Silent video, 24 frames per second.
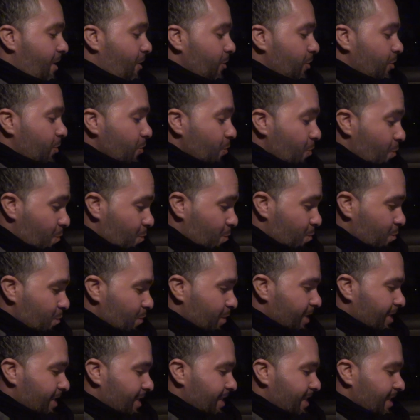Now you
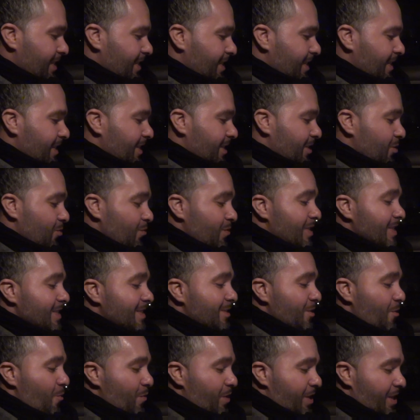
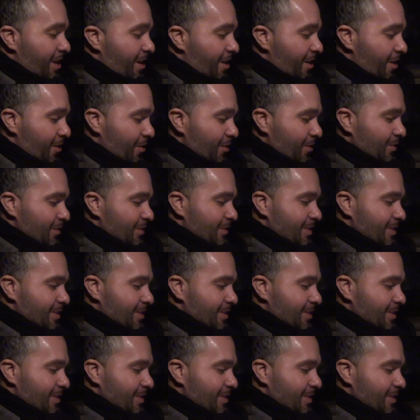just don't care.